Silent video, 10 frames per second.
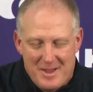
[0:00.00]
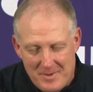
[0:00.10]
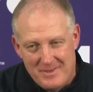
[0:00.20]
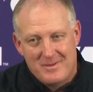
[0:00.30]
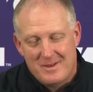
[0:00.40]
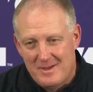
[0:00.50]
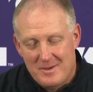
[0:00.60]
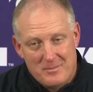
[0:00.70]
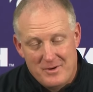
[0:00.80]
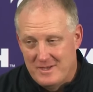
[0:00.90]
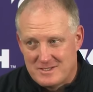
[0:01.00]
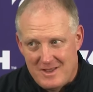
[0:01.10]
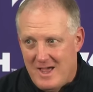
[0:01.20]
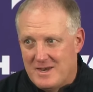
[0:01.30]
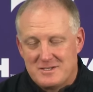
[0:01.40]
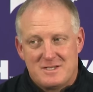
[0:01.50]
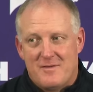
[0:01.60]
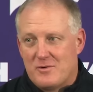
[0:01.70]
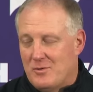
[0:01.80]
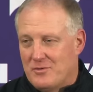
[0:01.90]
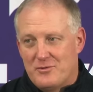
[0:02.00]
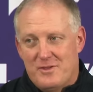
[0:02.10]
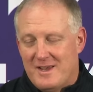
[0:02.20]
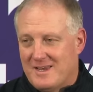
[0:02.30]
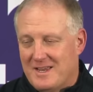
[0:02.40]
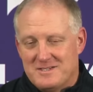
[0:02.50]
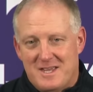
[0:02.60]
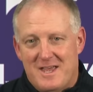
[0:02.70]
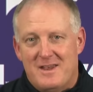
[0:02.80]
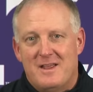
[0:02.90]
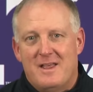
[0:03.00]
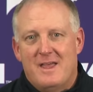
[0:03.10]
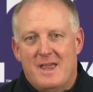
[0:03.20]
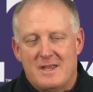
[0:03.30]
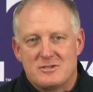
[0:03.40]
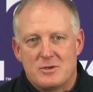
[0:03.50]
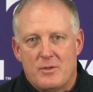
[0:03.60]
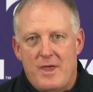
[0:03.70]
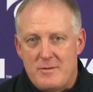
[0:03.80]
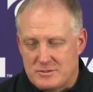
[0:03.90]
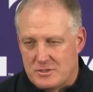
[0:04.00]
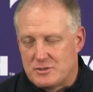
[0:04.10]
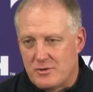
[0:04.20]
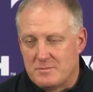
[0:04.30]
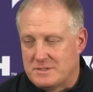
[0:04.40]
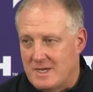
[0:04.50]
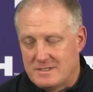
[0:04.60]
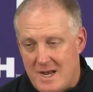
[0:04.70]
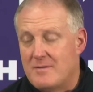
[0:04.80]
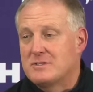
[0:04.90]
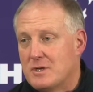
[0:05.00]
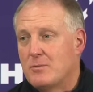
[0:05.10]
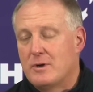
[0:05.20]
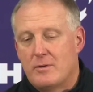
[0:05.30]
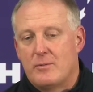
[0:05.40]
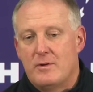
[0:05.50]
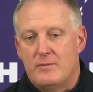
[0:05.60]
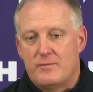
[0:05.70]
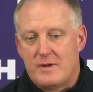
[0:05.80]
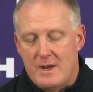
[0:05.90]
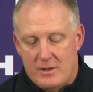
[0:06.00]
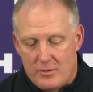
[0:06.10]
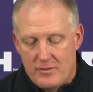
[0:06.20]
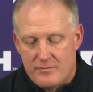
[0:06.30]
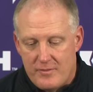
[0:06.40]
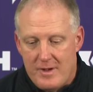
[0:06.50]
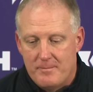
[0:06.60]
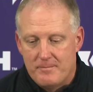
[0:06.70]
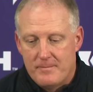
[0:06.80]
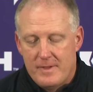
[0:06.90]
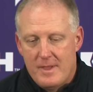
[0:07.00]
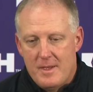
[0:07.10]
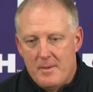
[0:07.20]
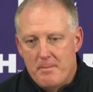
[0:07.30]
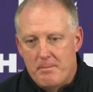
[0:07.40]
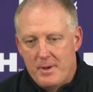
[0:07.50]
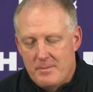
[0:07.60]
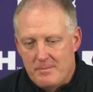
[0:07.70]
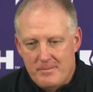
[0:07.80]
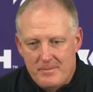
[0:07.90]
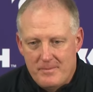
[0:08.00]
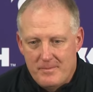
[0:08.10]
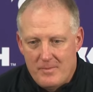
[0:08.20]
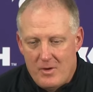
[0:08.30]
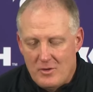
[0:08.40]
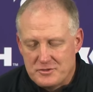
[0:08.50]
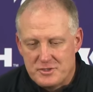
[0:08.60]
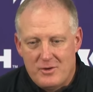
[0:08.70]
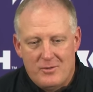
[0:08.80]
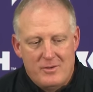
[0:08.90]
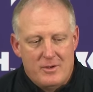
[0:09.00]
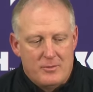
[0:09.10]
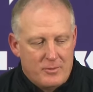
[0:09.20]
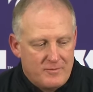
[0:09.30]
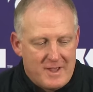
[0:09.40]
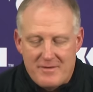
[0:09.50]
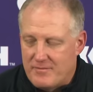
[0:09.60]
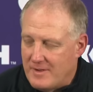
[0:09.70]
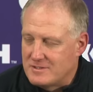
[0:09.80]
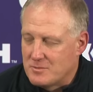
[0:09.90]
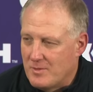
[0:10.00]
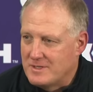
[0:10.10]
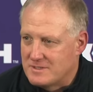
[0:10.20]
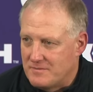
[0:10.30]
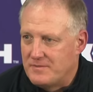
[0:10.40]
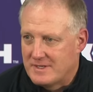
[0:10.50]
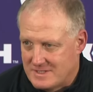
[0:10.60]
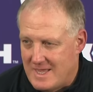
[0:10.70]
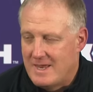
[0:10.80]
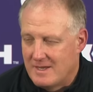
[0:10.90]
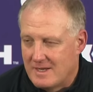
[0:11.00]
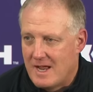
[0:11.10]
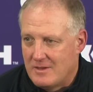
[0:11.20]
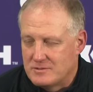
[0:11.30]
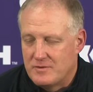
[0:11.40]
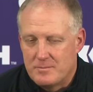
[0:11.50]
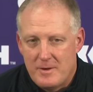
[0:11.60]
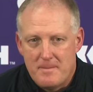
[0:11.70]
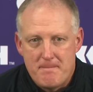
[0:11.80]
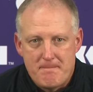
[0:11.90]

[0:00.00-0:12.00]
I mean, boy, that's a lot of stuff going through that kid's head. And so that was a circumstance that obviously we, we've got to learn from, but also we've got to find some ways to fix that in college football.